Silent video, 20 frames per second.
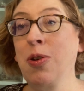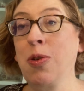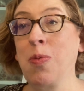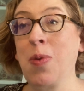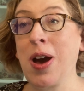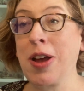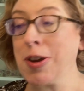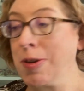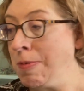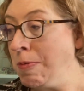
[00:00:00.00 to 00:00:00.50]

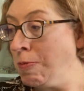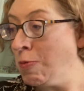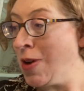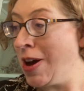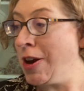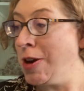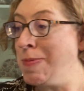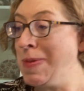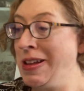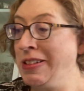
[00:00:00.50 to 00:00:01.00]

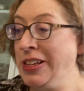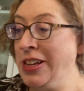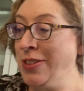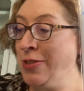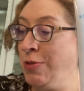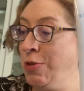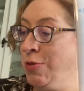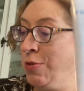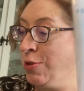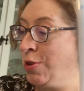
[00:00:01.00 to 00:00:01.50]
watermelon.
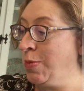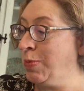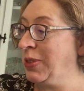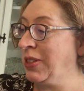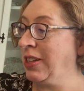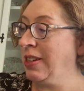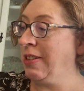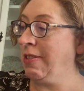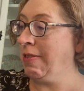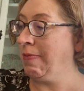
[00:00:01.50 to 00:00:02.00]

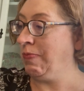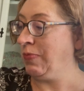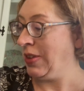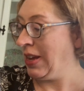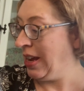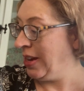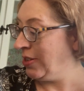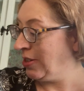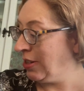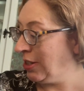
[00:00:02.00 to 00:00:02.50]
Oops,
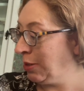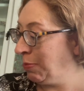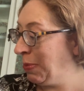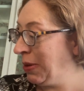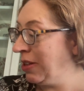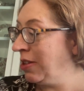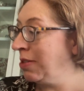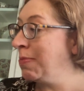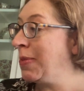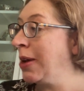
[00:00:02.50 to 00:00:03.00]
I just
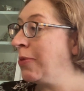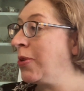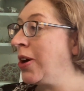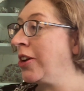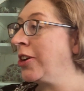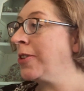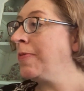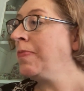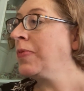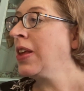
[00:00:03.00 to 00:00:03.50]
spilled my
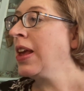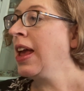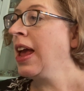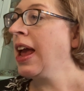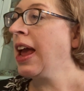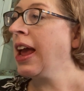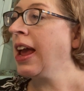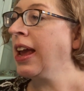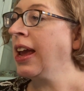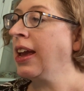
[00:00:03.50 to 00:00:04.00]
water.
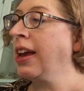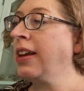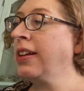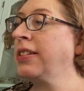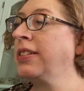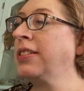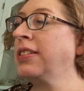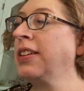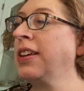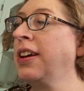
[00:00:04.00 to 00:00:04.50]

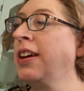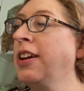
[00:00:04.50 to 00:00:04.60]
And